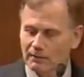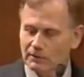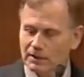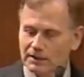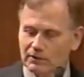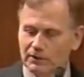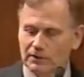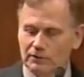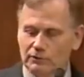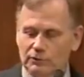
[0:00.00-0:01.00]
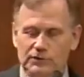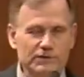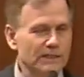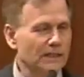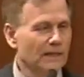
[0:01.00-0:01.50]
I will click on here, and you'll
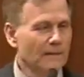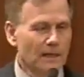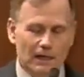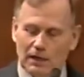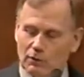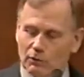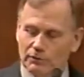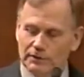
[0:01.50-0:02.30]
see how